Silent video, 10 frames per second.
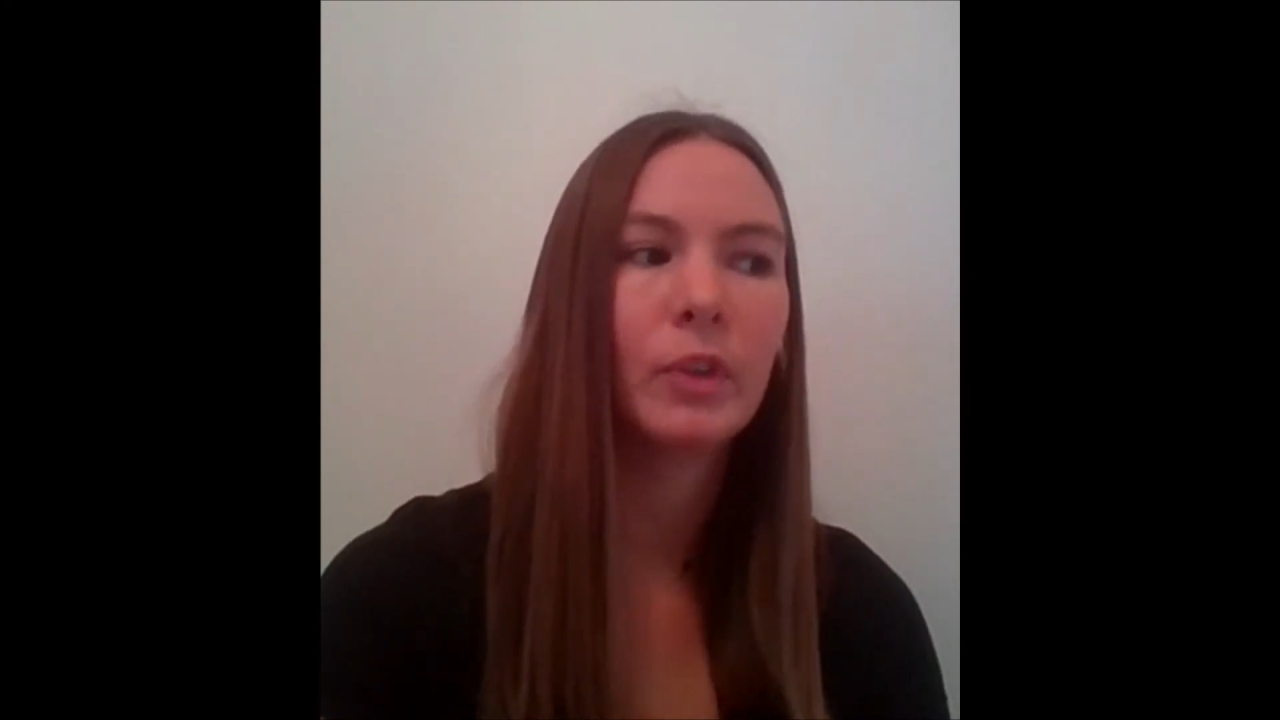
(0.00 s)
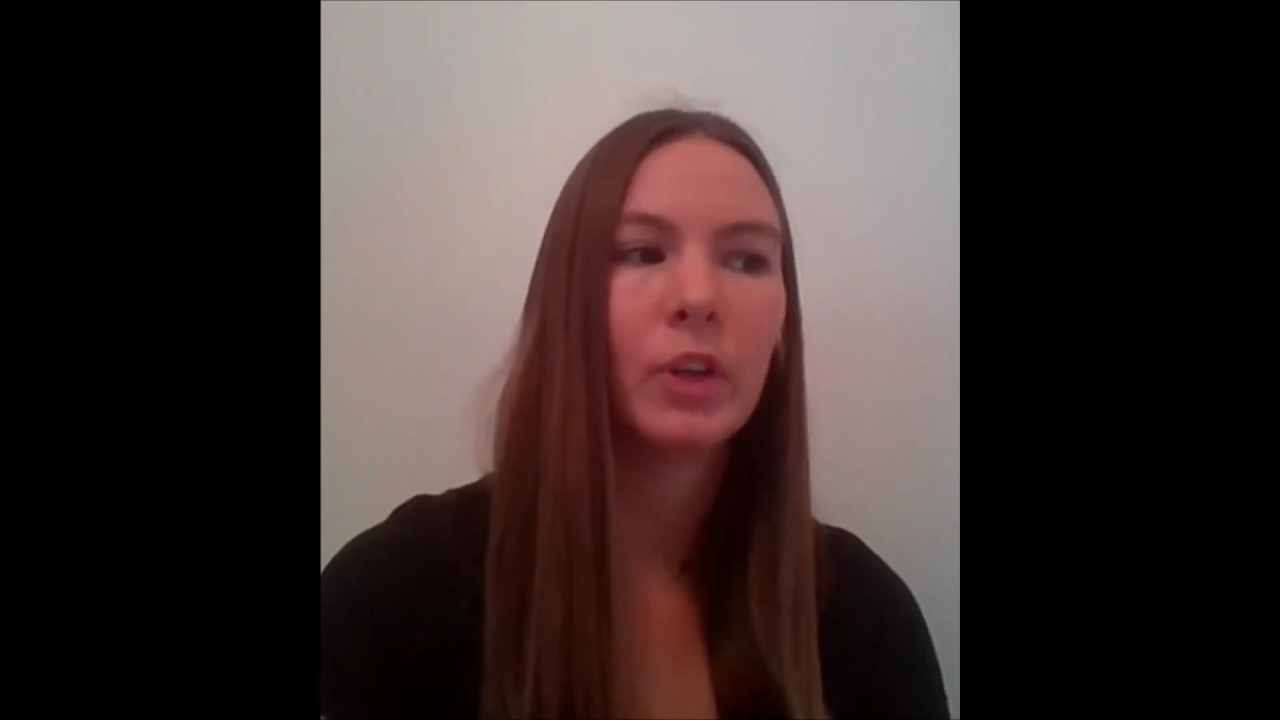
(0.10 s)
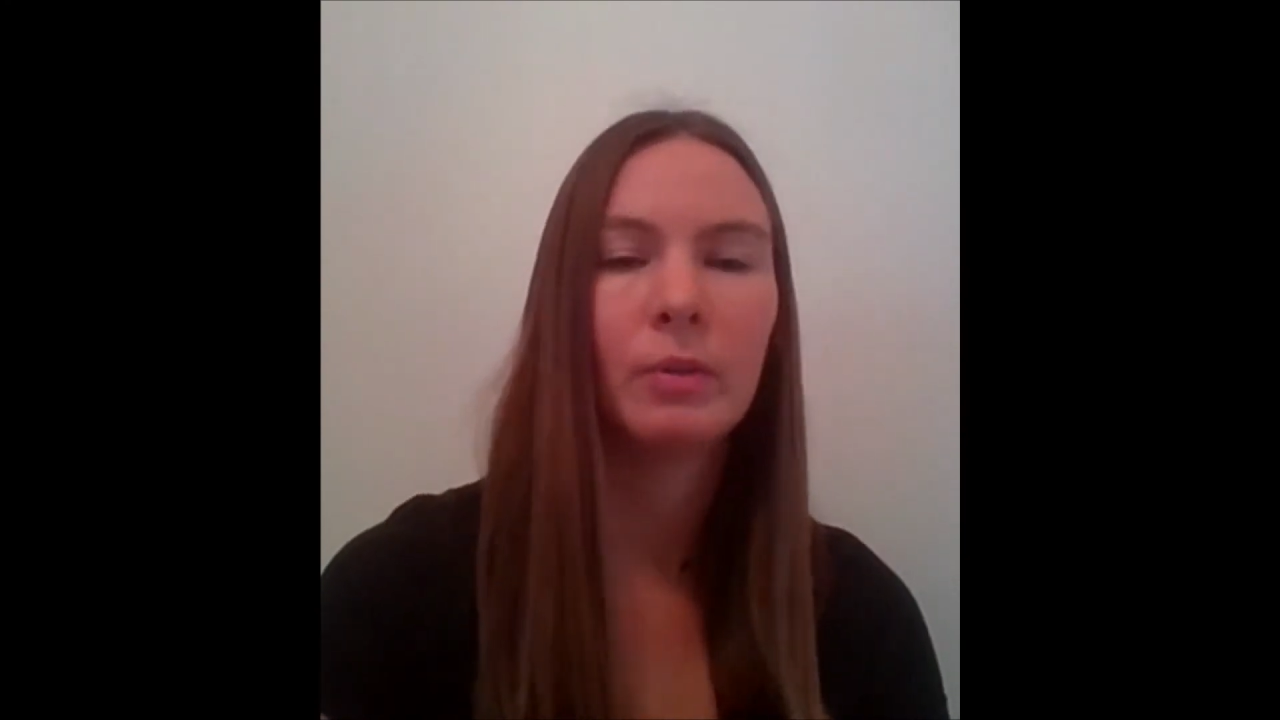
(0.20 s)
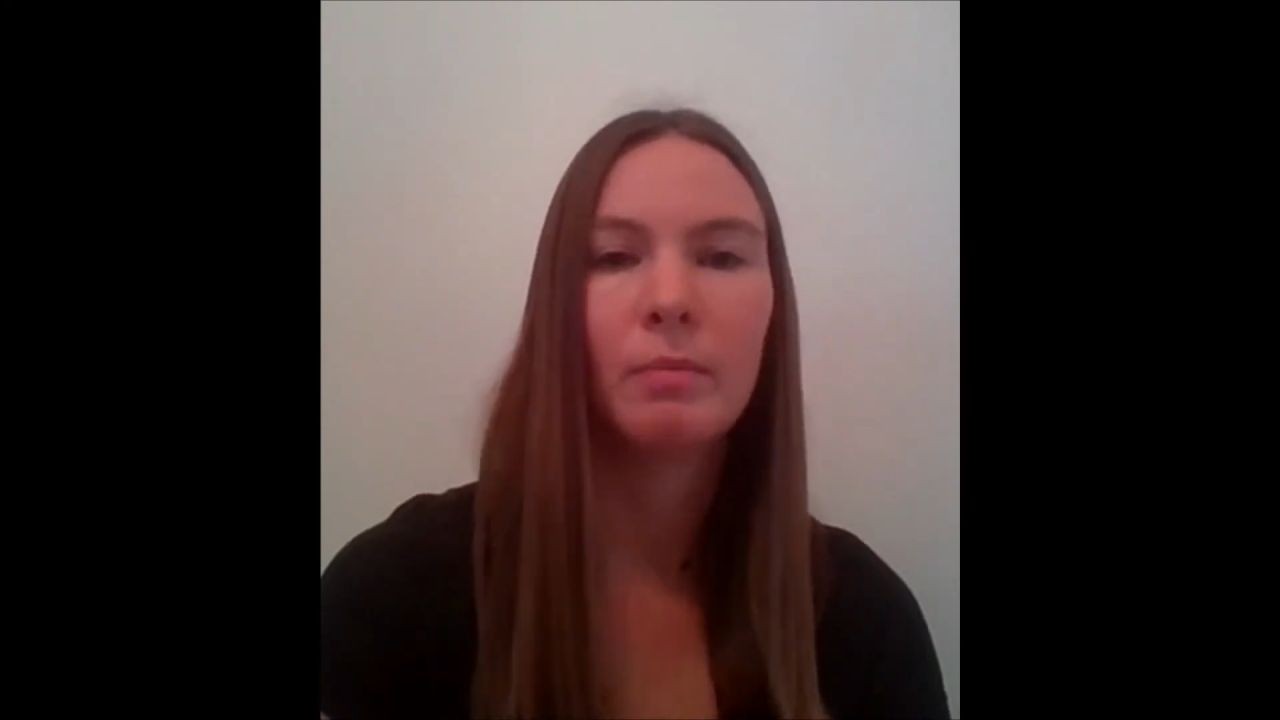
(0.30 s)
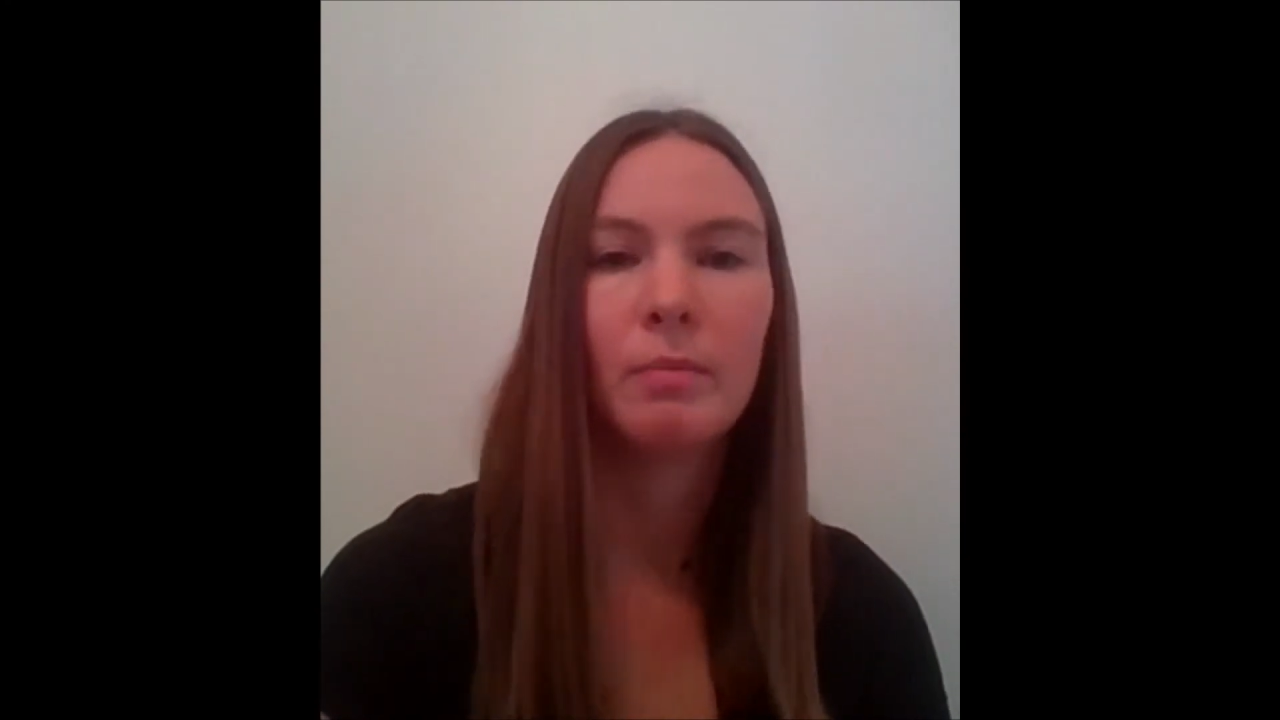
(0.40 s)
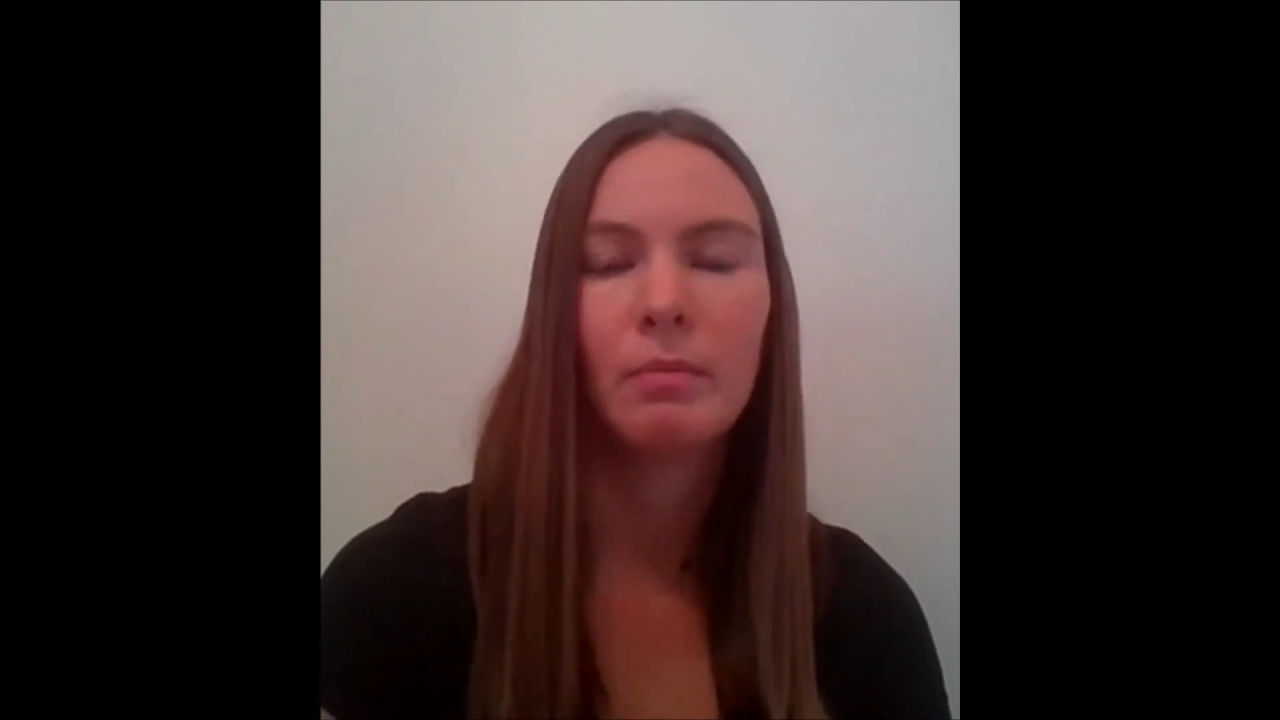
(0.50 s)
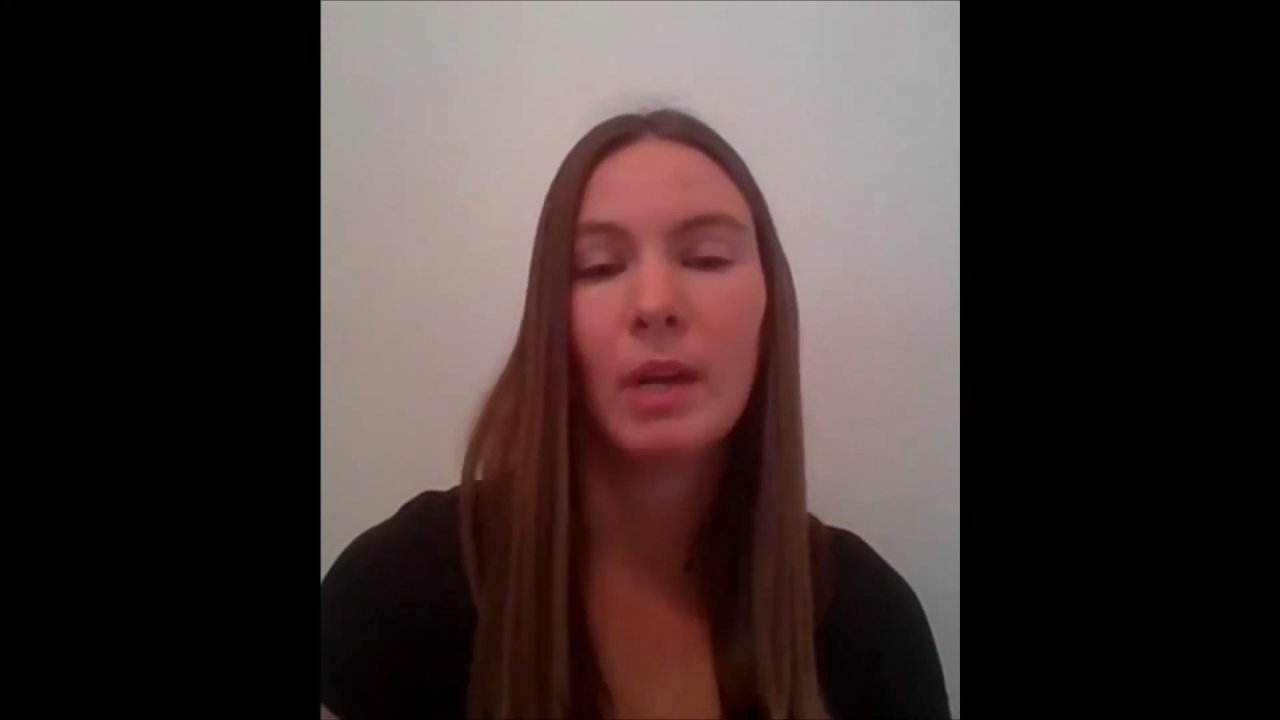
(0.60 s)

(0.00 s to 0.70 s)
you know,